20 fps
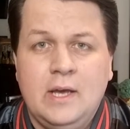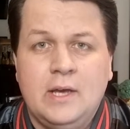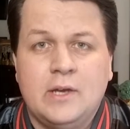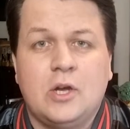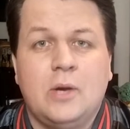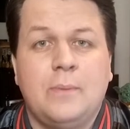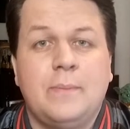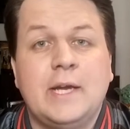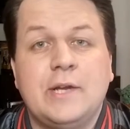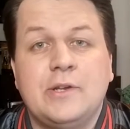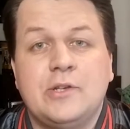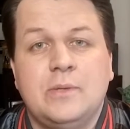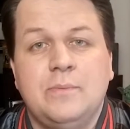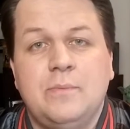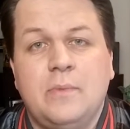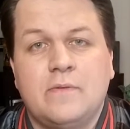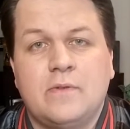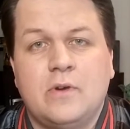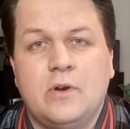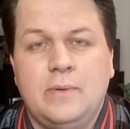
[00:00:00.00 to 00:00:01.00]
coming out
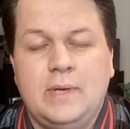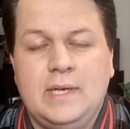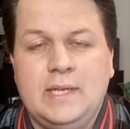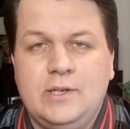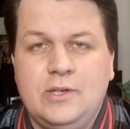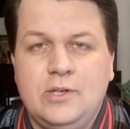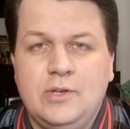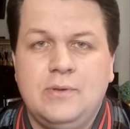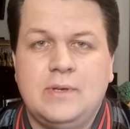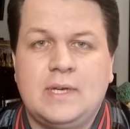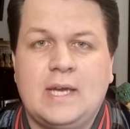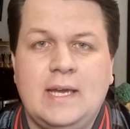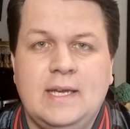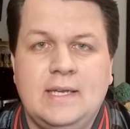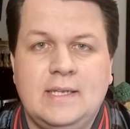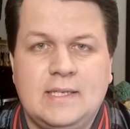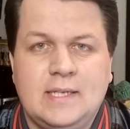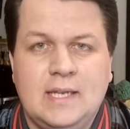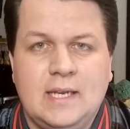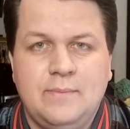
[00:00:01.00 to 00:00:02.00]
tomorrow in UK
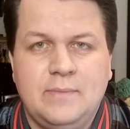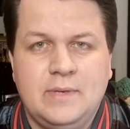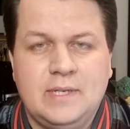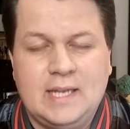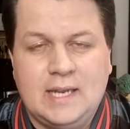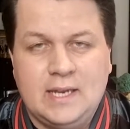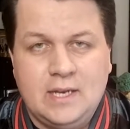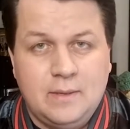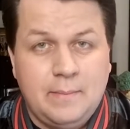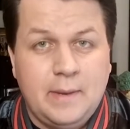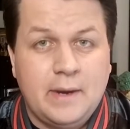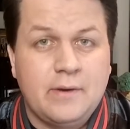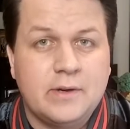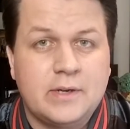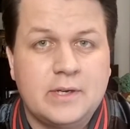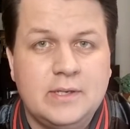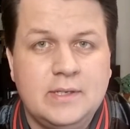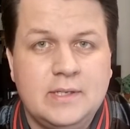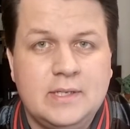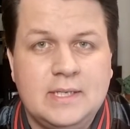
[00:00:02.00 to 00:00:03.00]
cinemas and
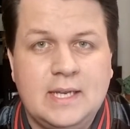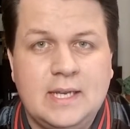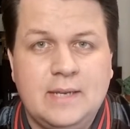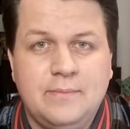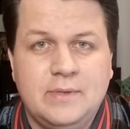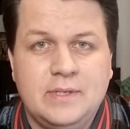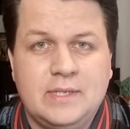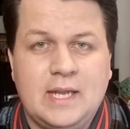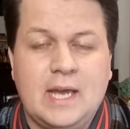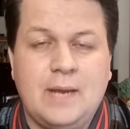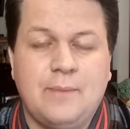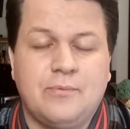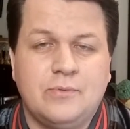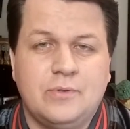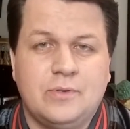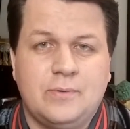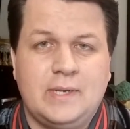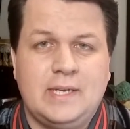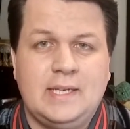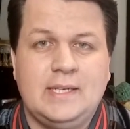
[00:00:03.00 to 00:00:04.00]
American cinemas, April
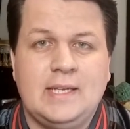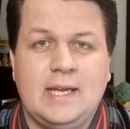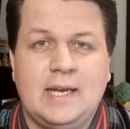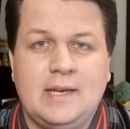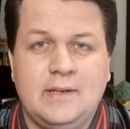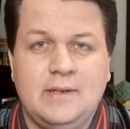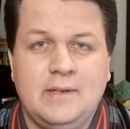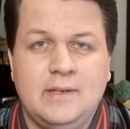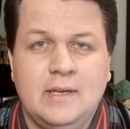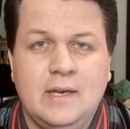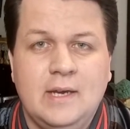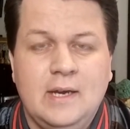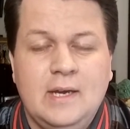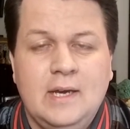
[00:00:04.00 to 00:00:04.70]
22nd,